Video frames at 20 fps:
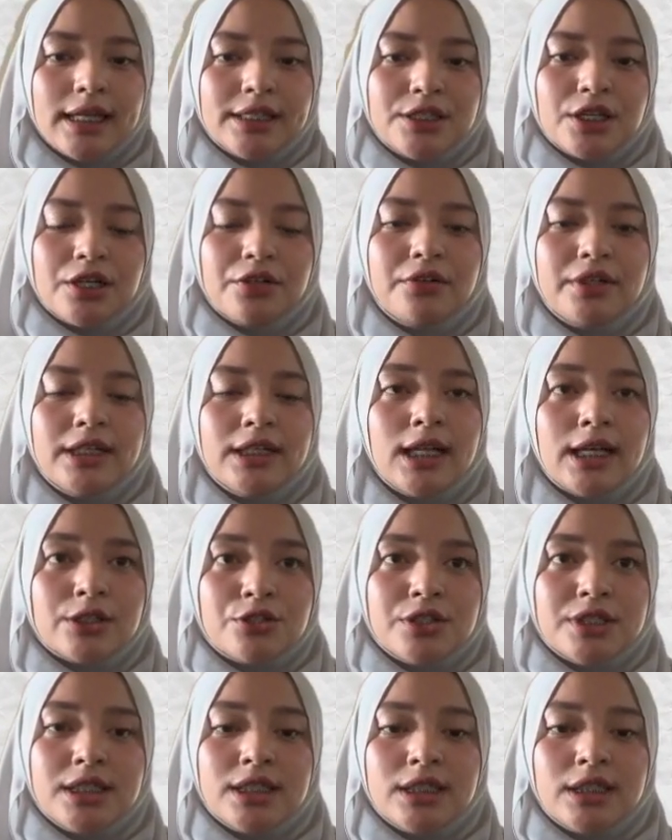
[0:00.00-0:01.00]
generate
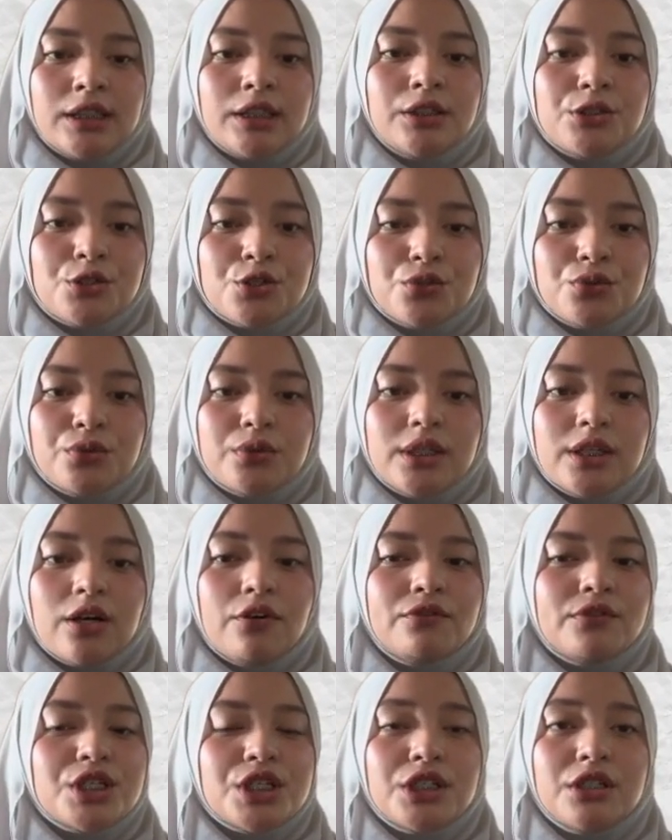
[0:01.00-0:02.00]
electricity through the
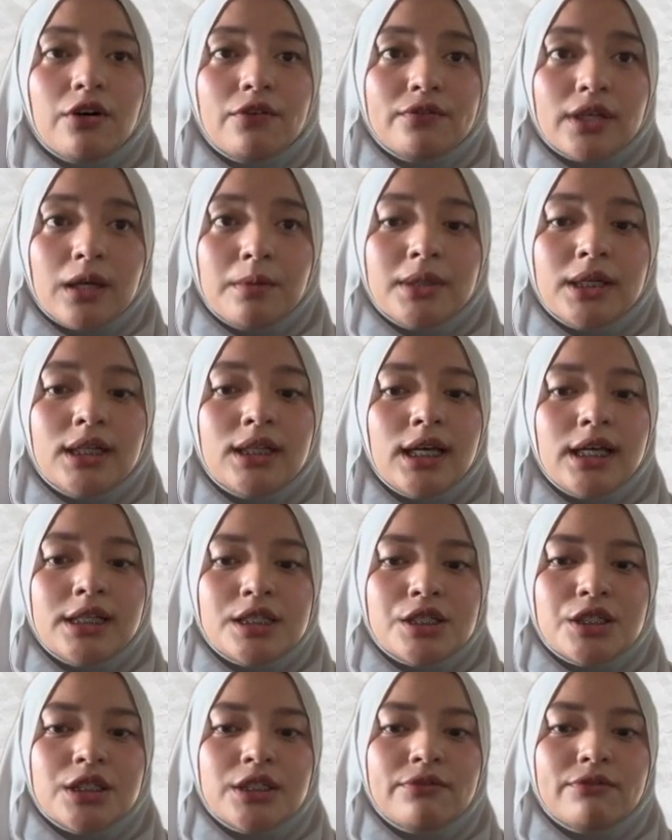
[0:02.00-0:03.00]
conversion of chemical
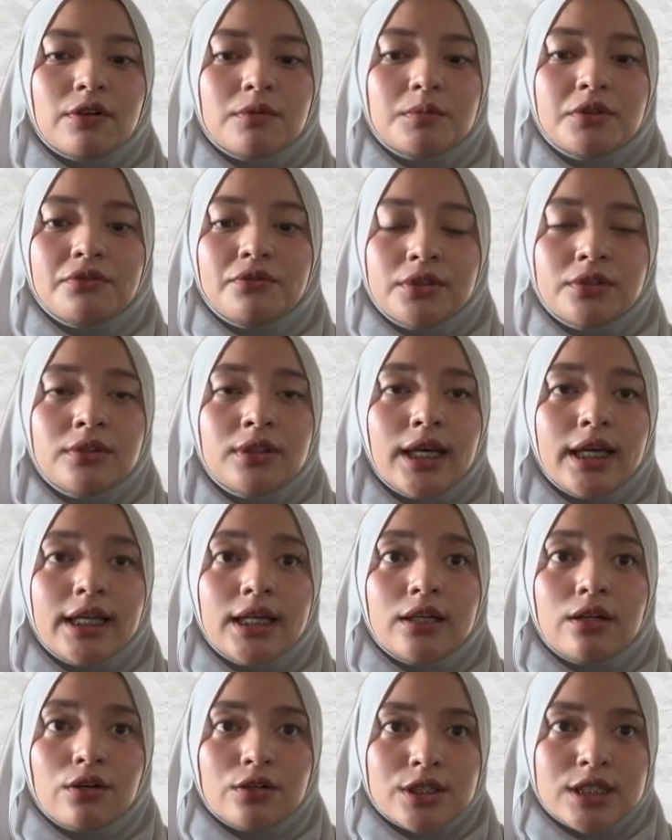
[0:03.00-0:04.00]
energy from a fuel and
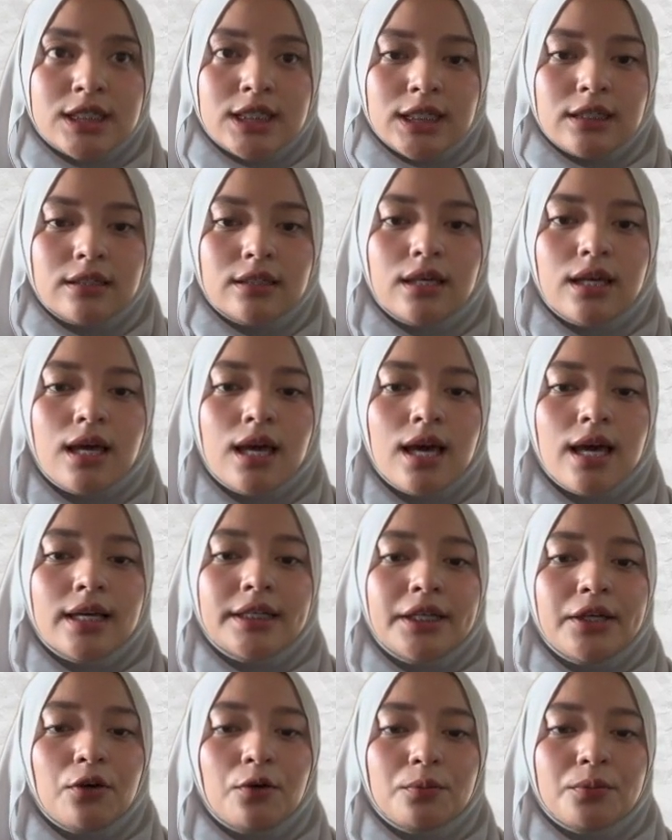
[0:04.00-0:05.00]
an oxidant.
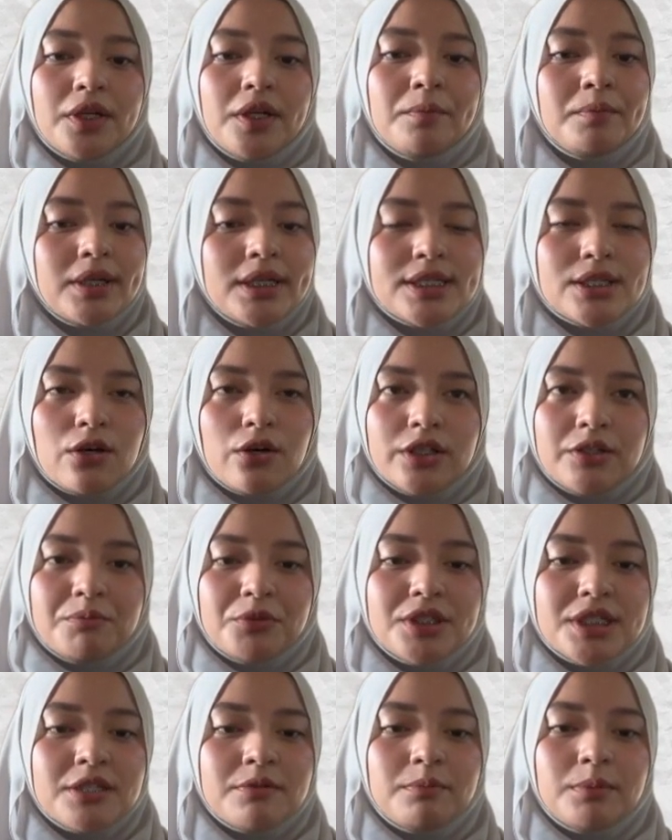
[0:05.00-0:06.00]
They operate based on the
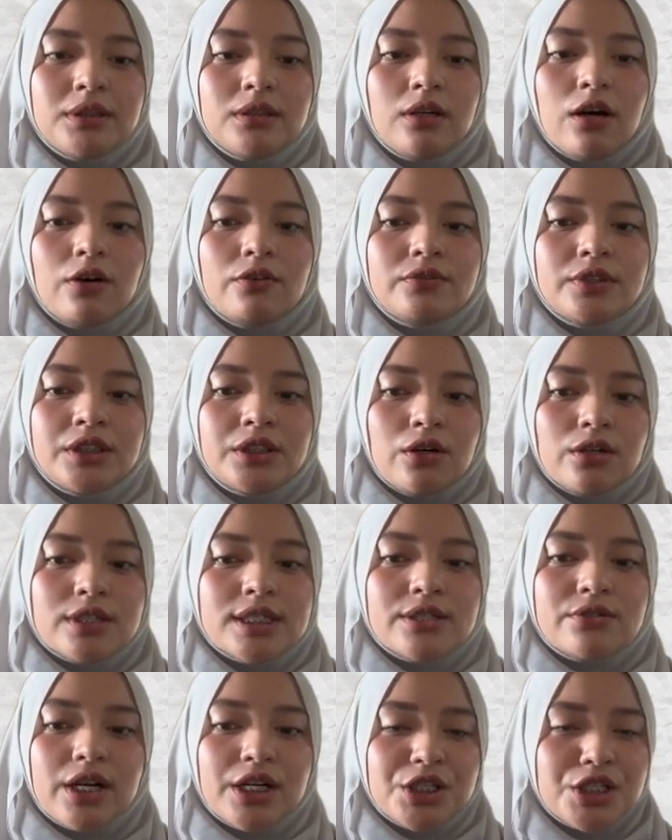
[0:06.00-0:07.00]
principle of
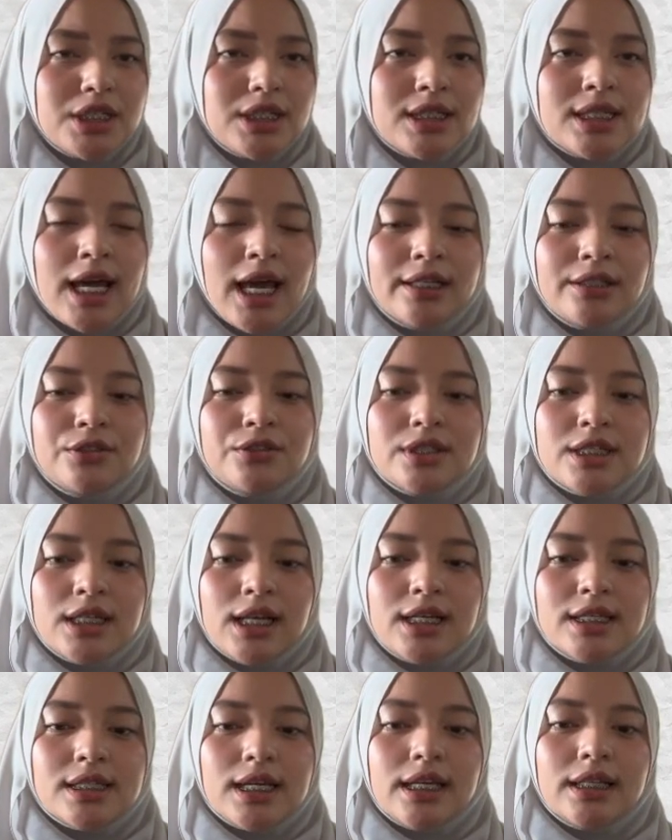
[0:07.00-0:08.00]
redox reactions and
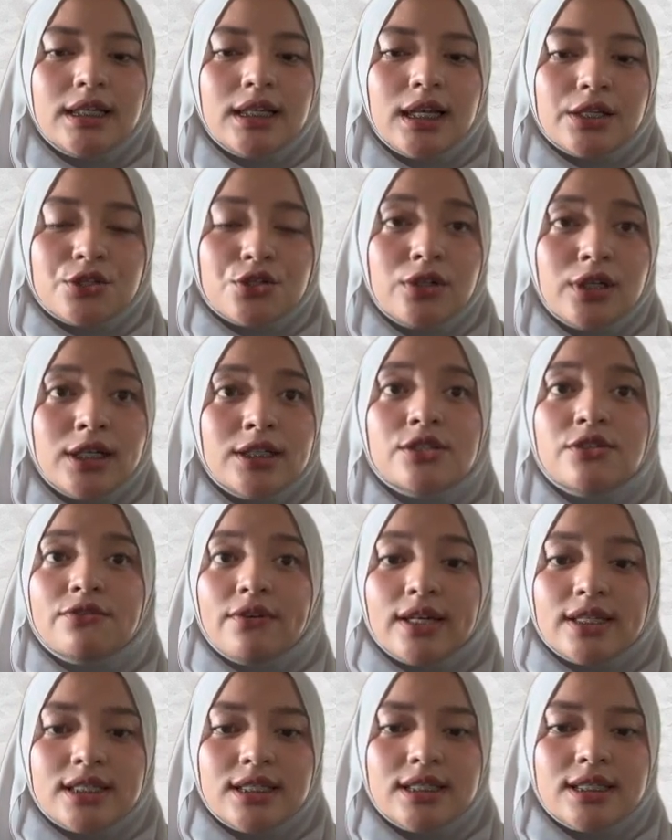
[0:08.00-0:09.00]
utilize an electrolyte to
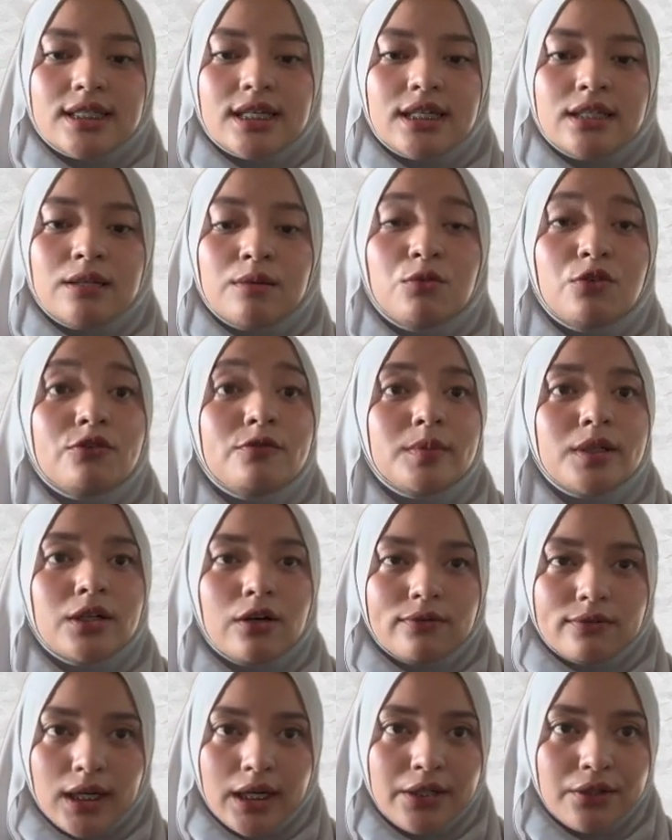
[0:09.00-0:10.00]
facilitate the movement
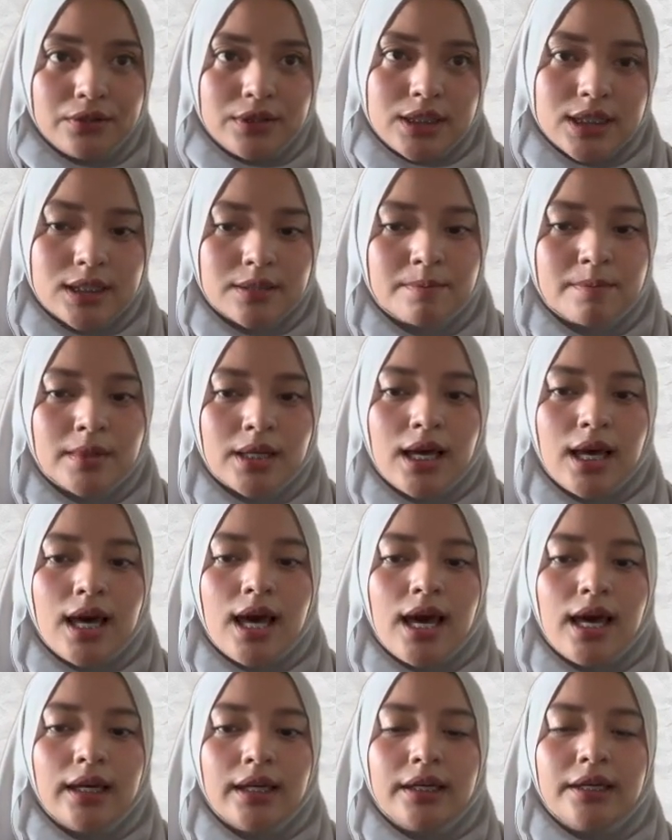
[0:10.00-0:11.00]
of ions.
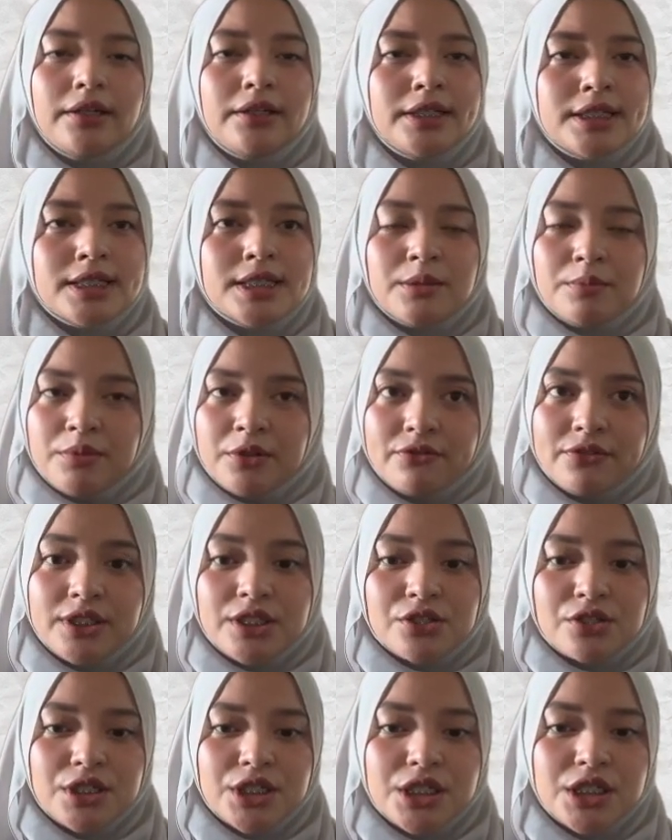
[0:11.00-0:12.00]
Here is a brief
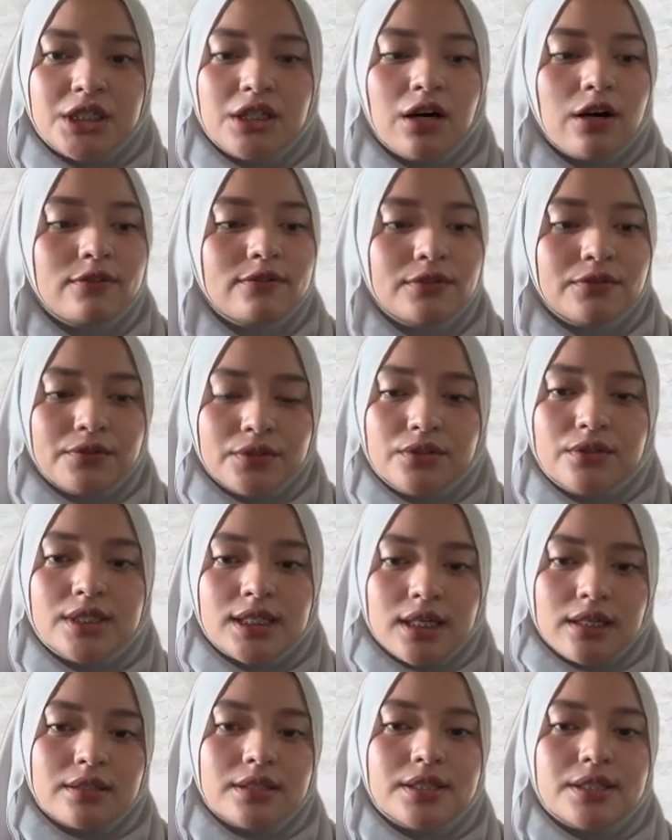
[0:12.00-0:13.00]
description of a fuel
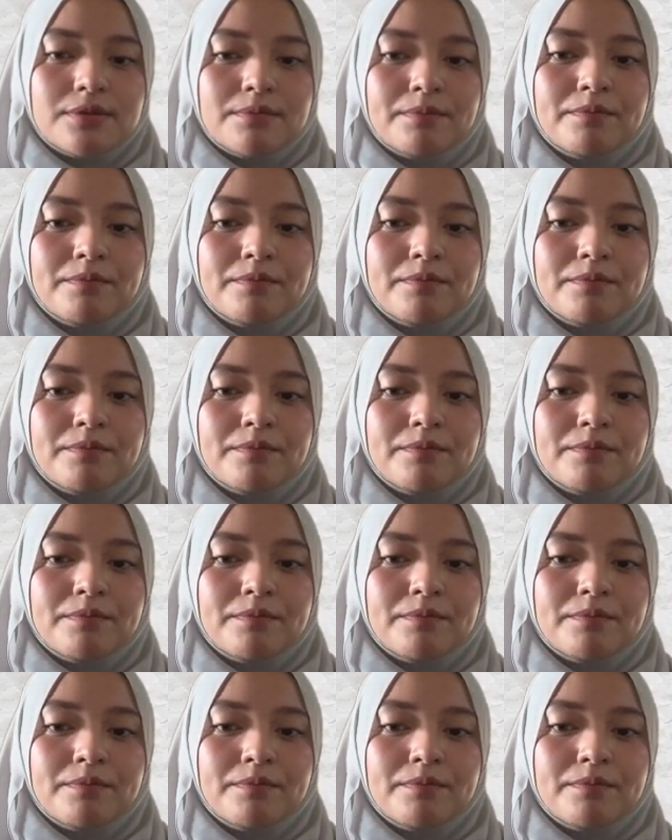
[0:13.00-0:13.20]
cells.